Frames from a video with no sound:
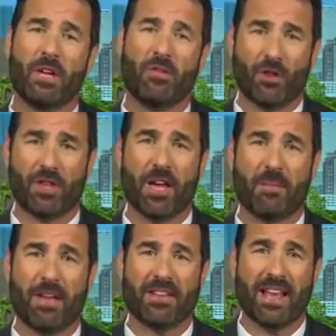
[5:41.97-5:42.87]
If you think
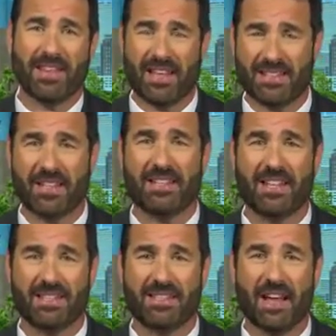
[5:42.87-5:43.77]
about that, that's like
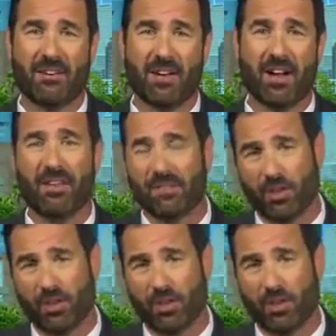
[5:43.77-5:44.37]
taking Saturday off